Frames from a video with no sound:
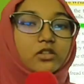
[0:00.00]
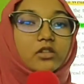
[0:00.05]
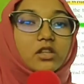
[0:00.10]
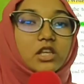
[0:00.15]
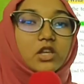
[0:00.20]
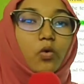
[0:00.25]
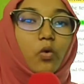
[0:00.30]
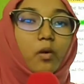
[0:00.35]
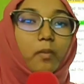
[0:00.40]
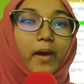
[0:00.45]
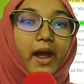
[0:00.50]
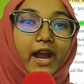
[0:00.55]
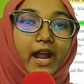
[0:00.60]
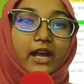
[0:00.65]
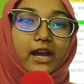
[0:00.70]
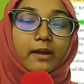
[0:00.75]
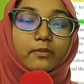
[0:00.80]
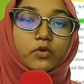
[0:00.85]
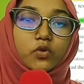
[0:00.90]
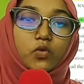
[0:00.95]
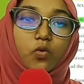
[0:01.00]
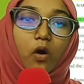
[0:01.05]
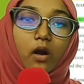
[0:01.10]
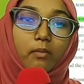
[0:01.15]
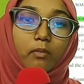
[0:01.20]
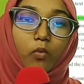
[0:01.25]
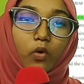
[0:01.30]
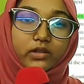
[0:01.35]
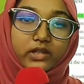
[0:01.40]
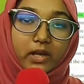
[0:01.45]
your paragraph 2 or
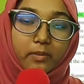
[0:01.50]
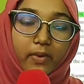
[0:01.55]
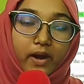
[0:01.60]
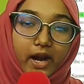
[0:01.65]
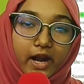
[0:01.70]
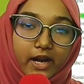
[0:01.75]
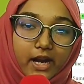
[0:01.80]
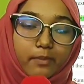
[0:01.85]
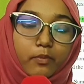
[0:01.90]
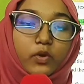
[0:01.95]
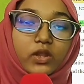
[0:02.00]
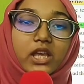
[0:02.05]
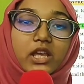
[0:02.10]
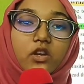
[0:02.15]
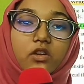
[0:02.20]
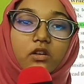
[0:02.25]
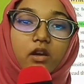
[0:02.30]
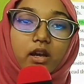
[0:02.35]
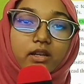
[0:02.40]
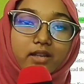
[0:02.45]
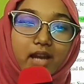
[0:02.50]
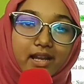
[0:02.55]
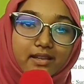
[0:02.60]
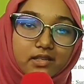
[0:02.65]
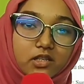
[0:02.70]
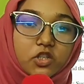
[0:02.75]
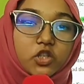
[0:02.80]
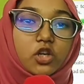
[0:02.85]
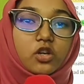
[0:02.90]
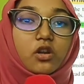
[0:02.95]
more than paragraph with
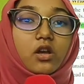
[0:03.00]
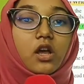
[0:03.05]
transition